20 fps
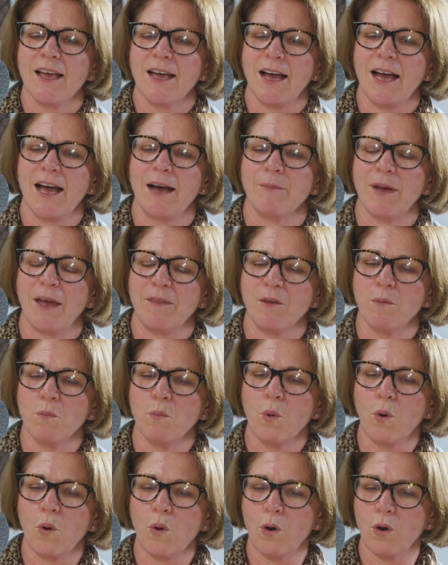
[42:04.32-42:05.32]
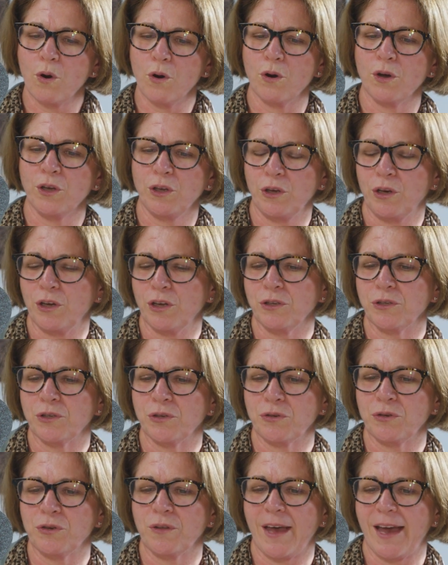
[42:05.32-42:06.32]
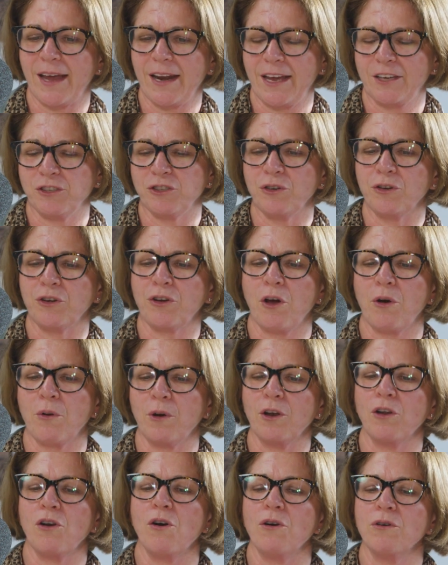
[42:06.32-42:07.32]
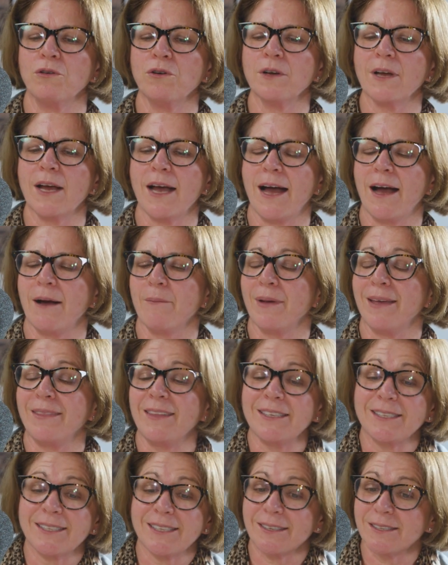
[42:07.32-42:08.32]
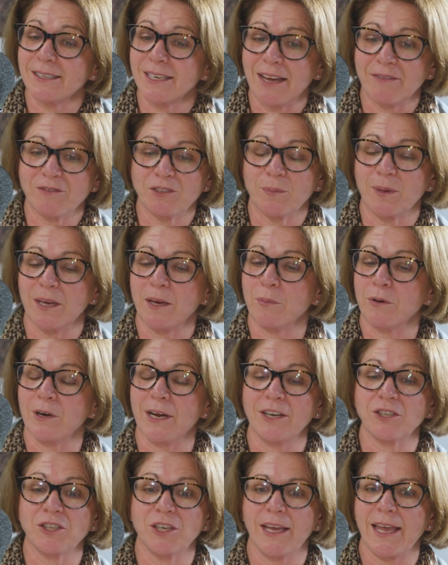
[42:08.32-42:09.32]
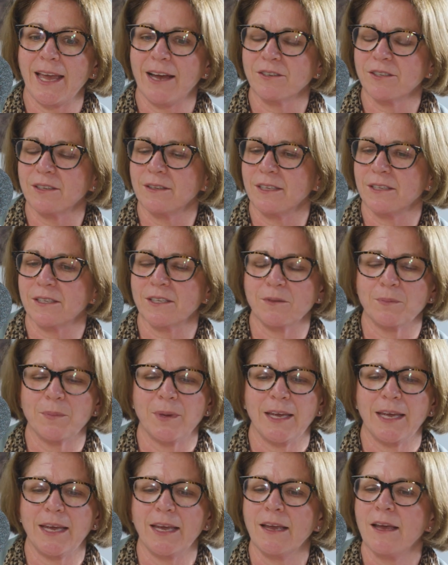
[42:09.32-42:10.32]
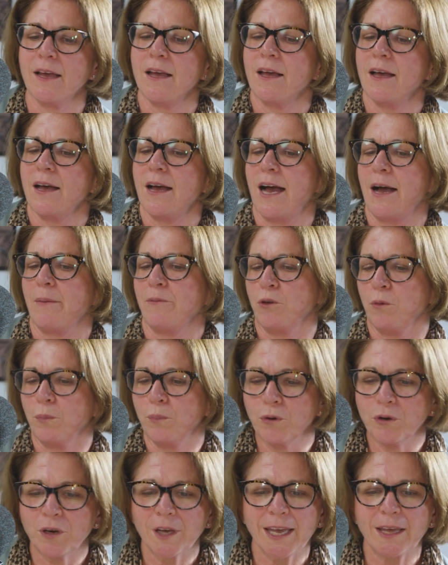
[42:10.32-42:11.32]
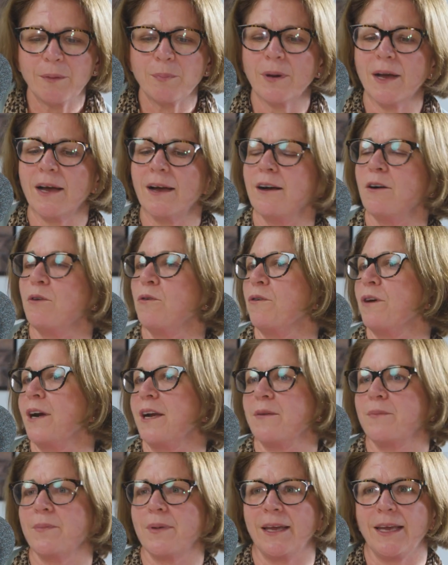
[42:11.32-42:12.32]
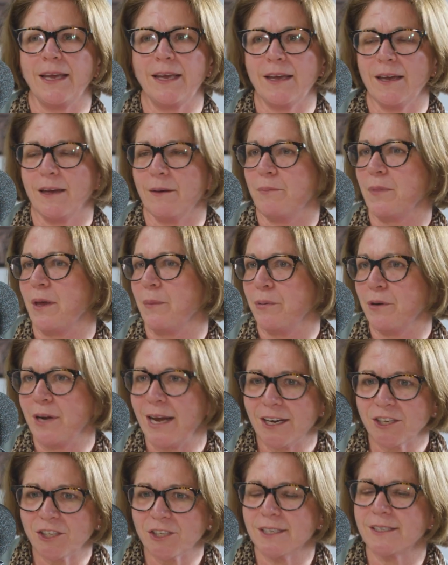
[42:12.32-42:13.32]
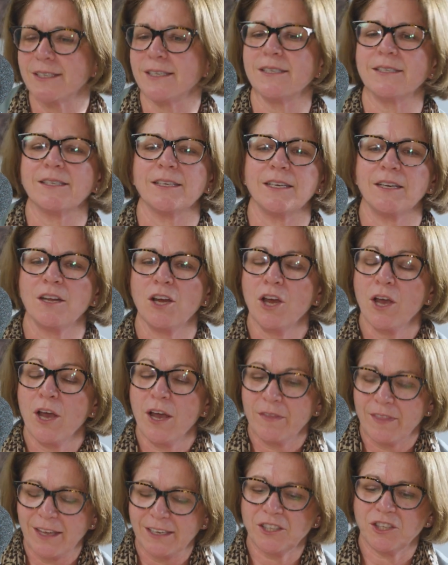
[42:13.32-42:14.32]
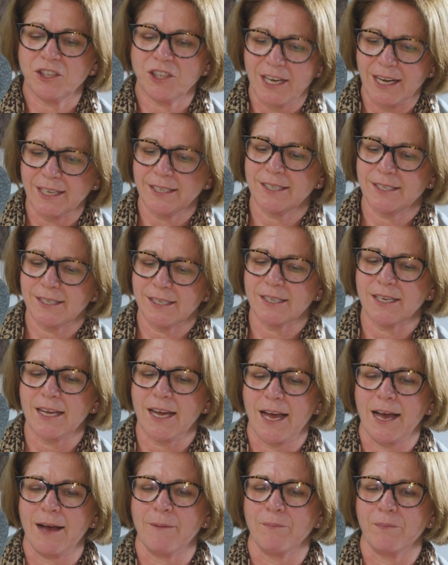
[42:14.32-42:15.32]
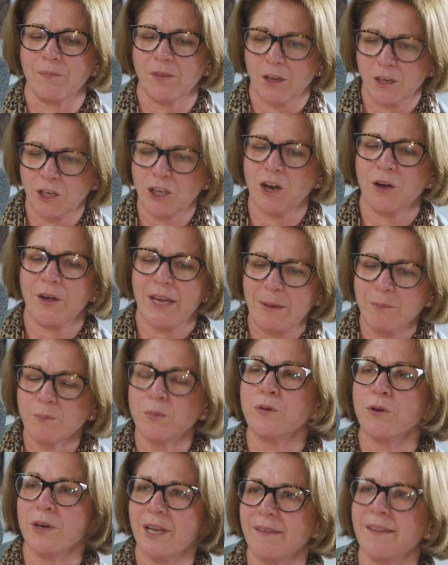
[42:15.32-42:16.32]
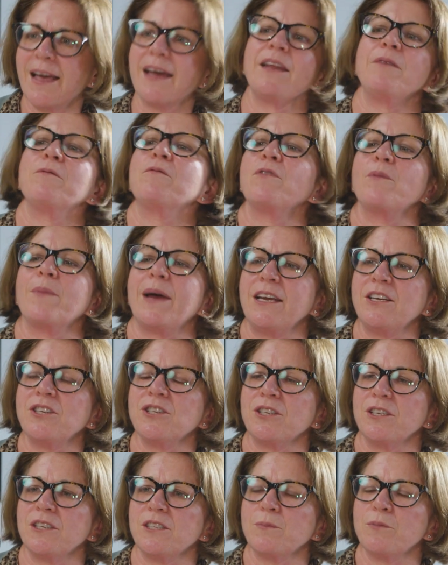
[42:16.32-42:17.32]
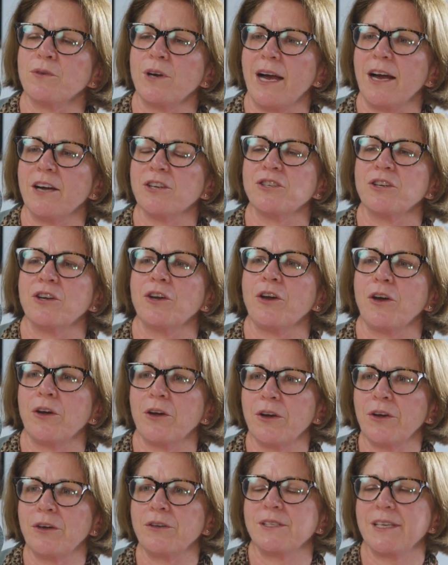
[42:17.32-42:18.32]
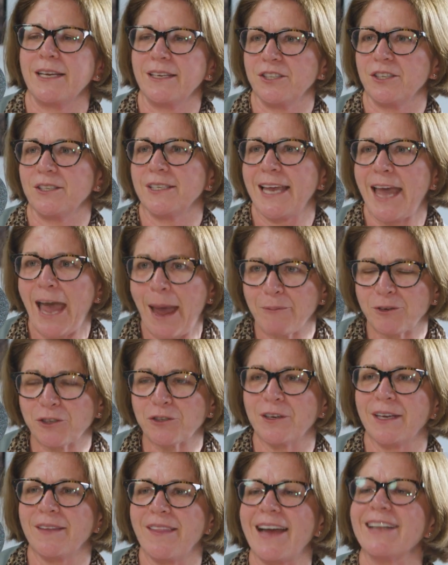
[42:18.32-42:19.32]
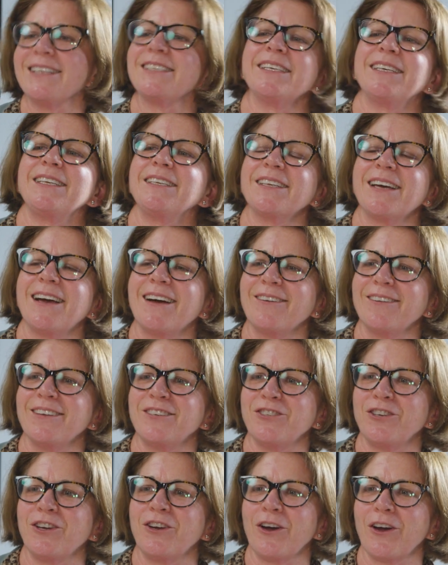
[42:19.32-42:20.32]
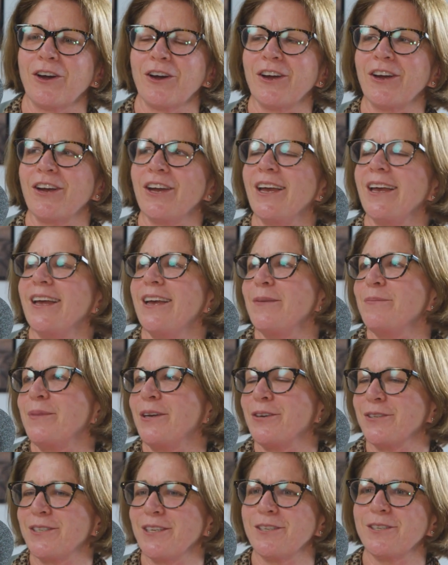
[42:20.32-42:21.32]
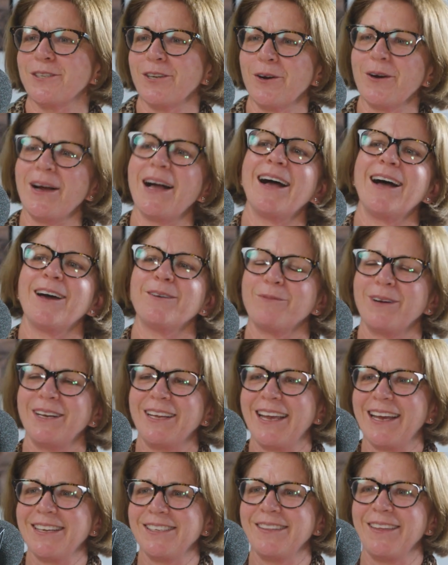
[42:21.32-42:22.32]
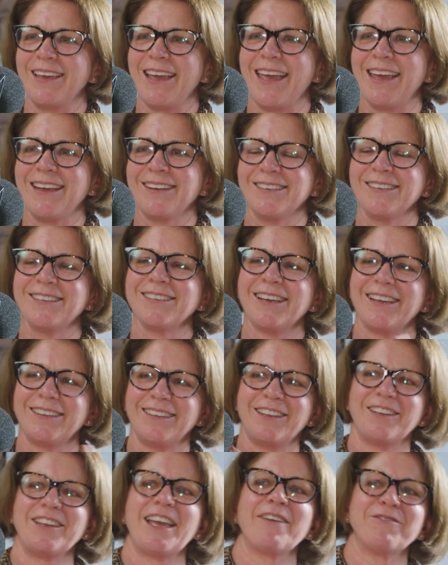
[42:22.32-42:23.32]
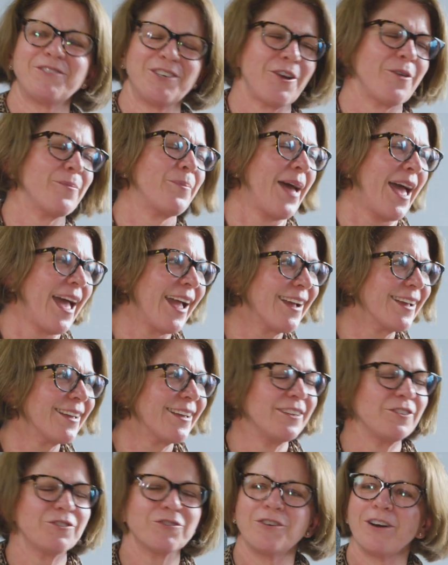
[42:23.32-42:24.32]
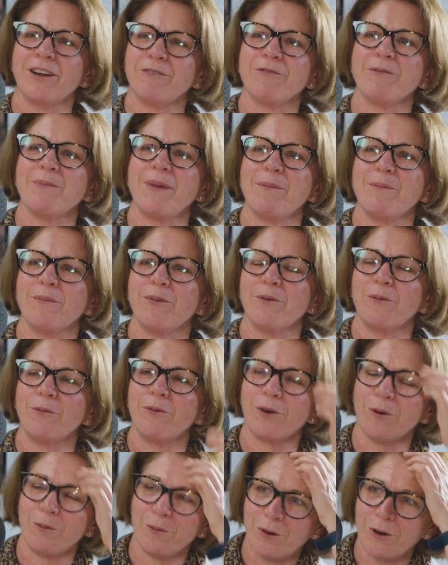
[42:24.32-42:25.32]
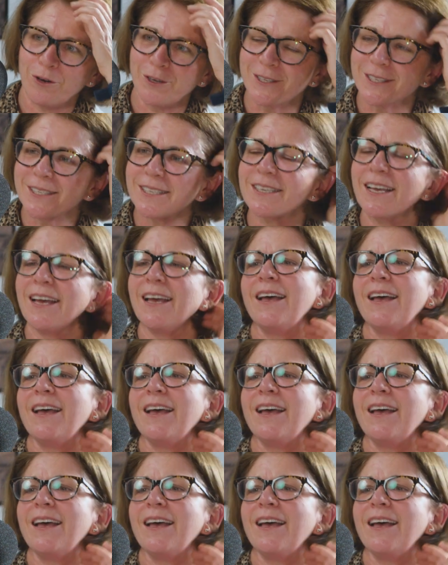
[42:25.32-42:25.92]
And the more you can do that as you go along, and this doesn't have to be a production accountant, this can be your bookkeeper, or it can be a production assistant that's just, inputting that information as production goes and just capturing that detail as you go, because it's so hard when you get to the end and you have to go back and try and remember what it was.